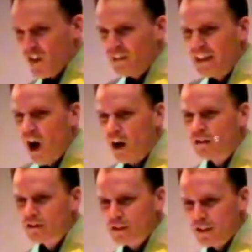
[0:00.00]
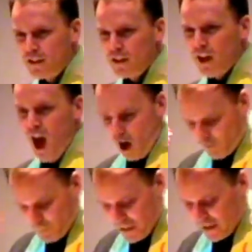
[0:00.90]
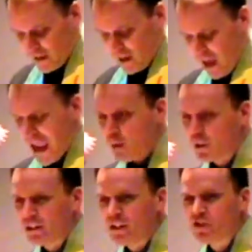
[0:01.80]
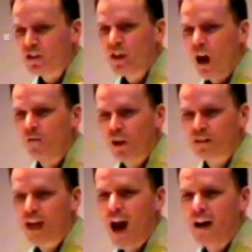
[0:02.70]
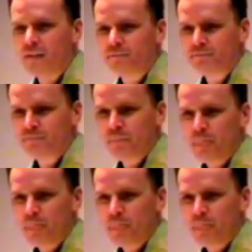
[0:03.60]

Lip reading: The art of being a religion of our time